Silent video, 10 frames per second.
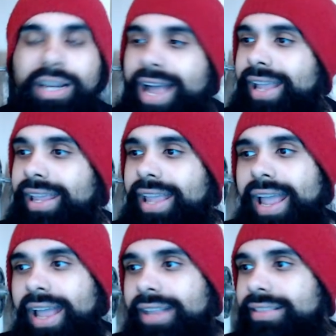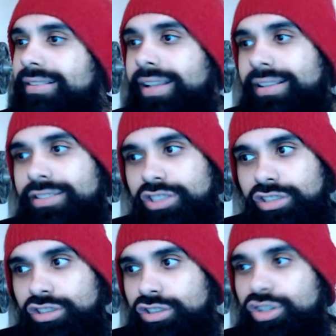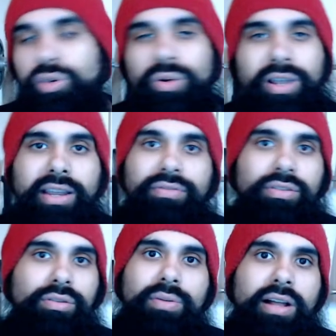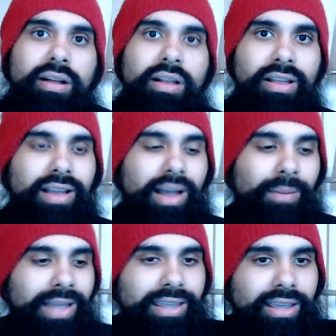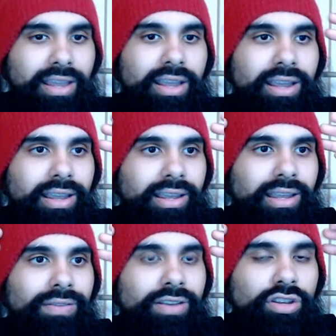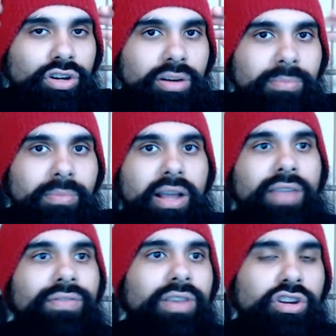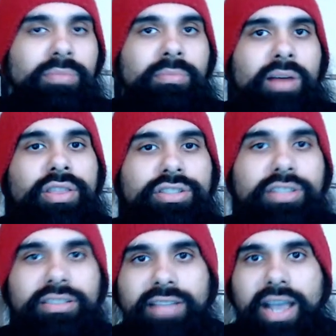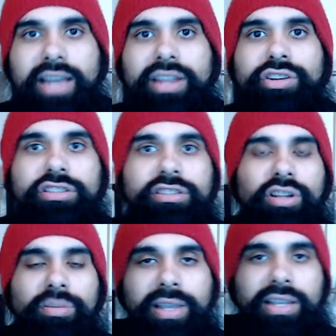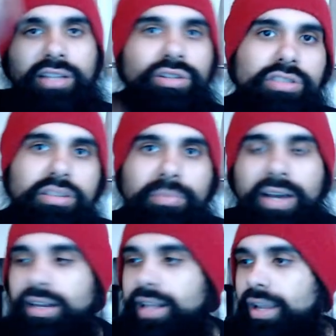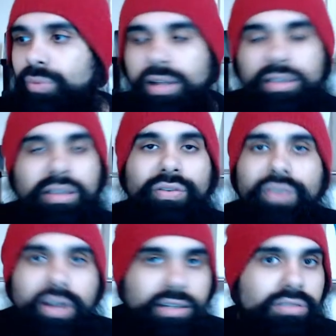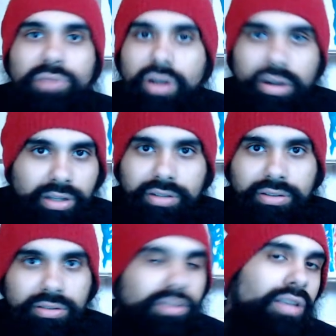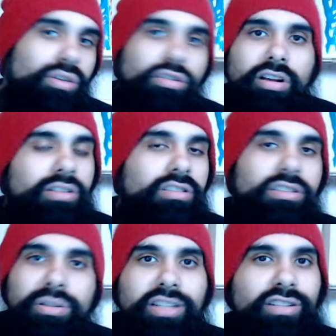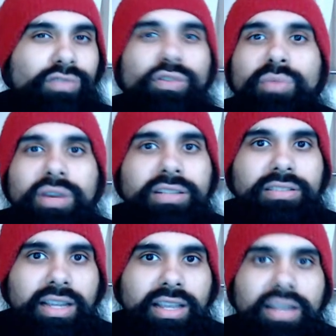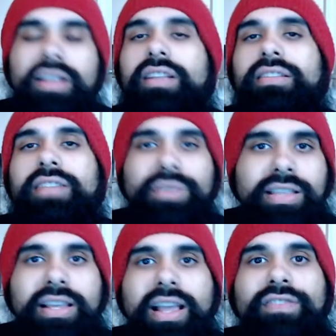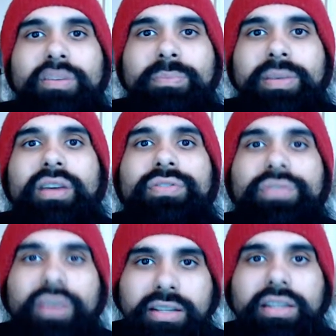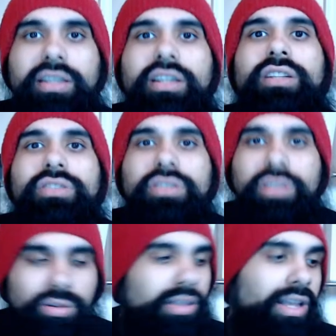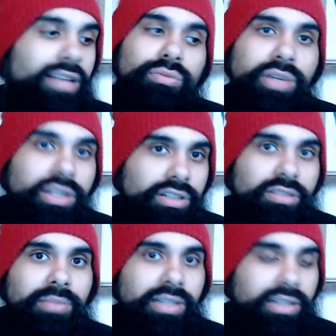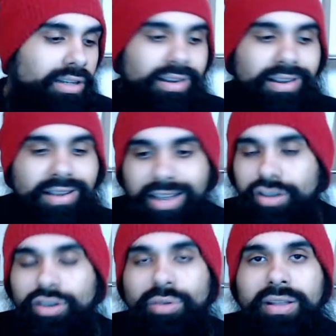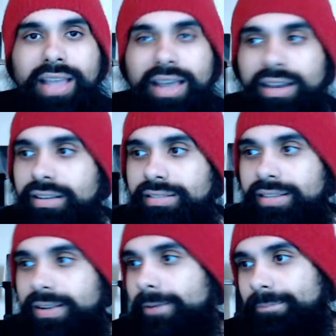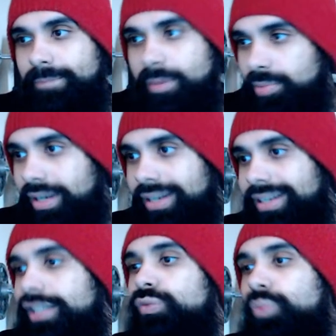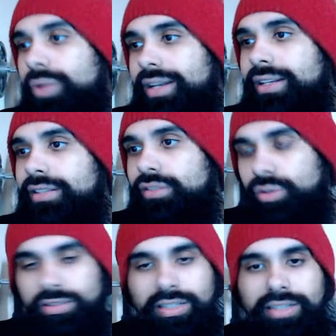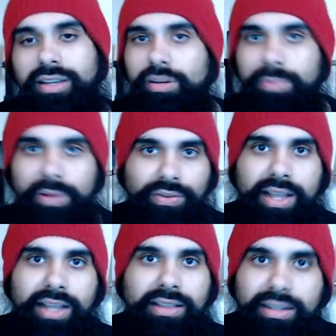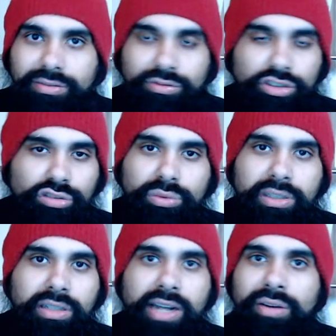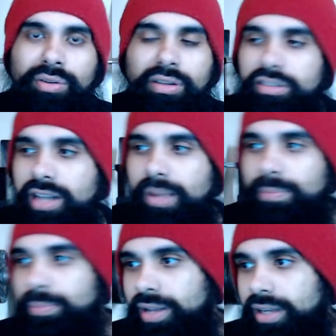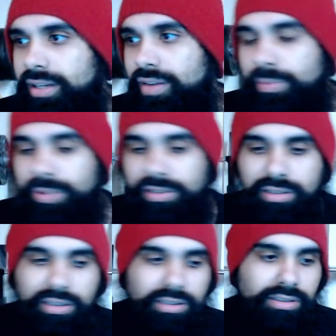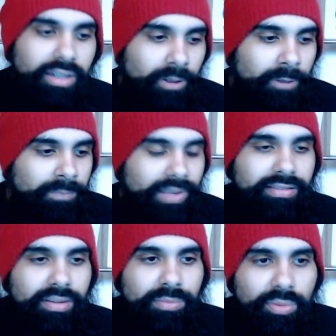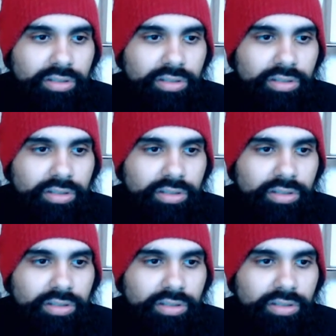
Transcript: I can't. It's just annoying after a while. I'm like, even your mo- even your mother just died and you're still making jokes about it. Like, what the fuck is wrong with you, dude? Can you talk serious for one second? Does everything have to be a fucking joke? That's weird to me. I don't know what that is. But it is what it is. Go seek therapy for that. That's just weird. I don't understand people that can never be serious. That's number one.